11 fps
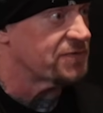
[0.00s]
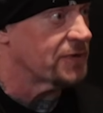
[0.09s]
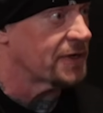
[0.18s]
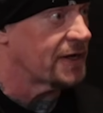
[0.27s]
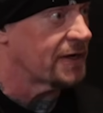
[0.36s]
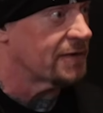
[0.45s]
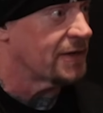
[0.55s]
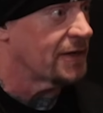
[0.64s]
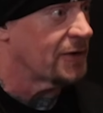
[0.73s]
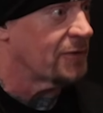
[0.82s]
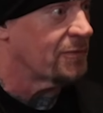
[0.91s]
full of,
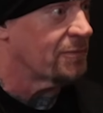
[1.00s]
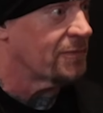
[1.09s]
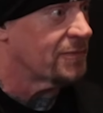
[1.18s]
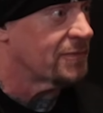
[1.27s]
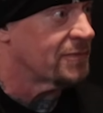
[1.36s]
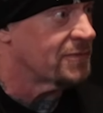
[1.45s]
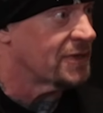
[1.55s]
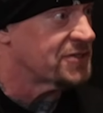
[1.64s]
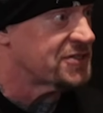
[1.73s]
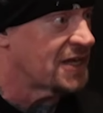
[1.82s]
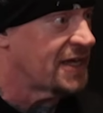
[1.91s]
you know, yeah,
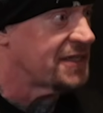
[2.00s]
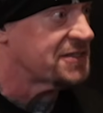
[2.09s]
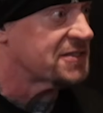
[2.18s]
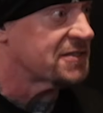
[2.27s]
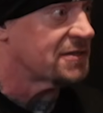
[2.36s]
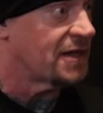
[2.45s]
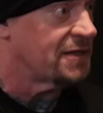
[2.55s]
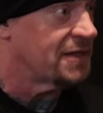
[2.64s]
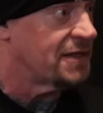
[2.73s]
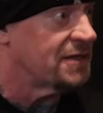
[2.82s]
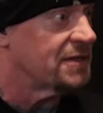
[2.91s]
sets. And
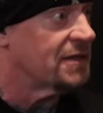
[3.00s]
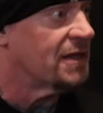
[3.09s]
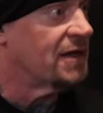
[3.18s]
then,